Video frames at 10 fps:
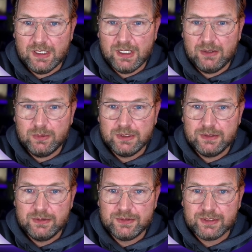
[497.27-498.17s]
I want to
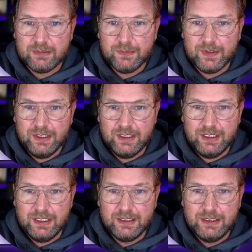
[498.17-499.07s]
do something
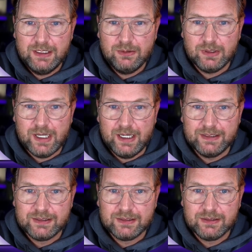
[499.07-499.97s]
in neon
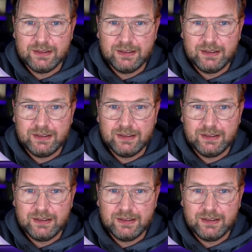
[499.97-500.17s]
lights,